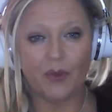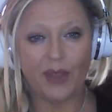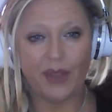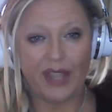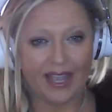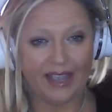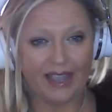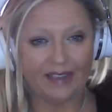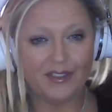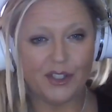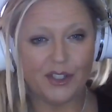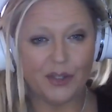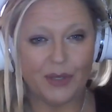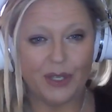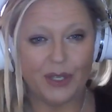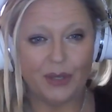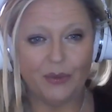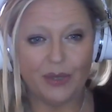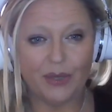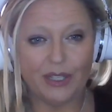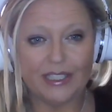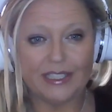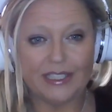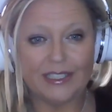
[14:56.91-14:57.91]
we have to be
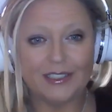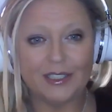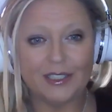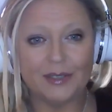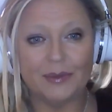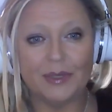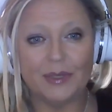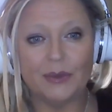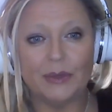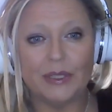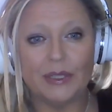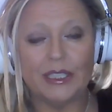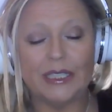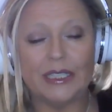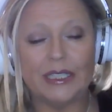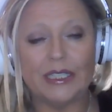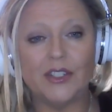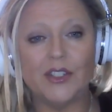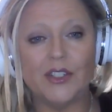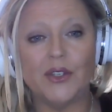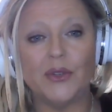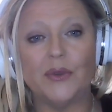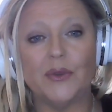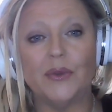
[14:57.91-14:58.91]
willing to
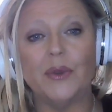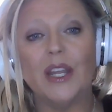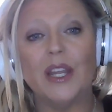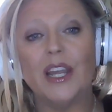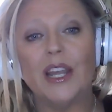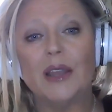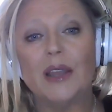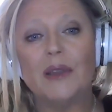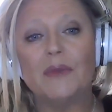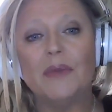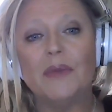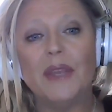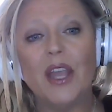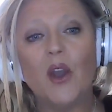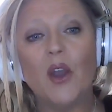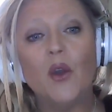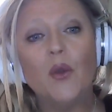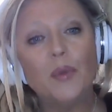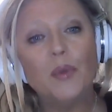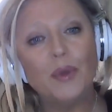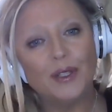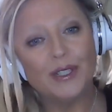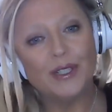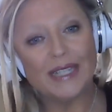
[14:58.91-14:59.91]
be
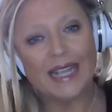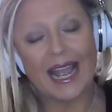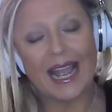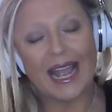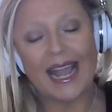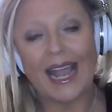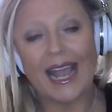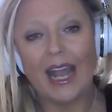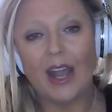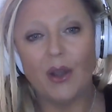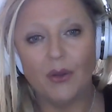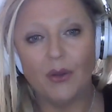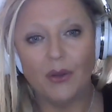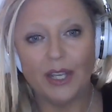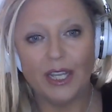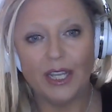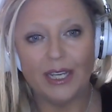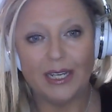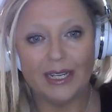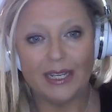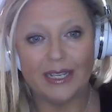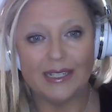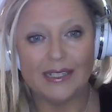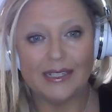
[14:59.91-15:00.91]
open to how
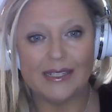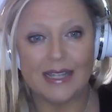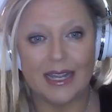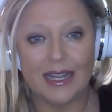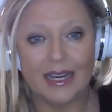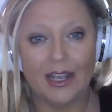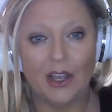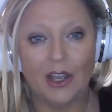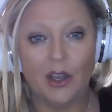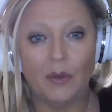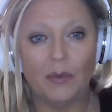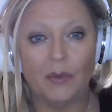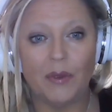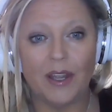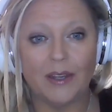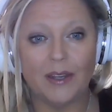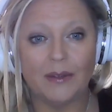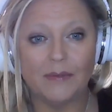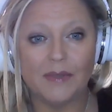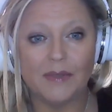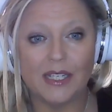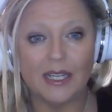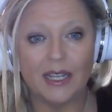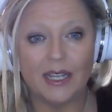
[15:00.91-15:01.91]
it is that help
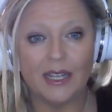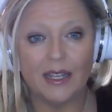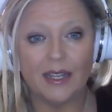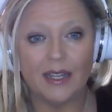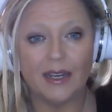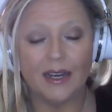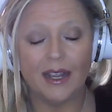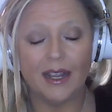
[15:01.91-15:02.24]
comes in.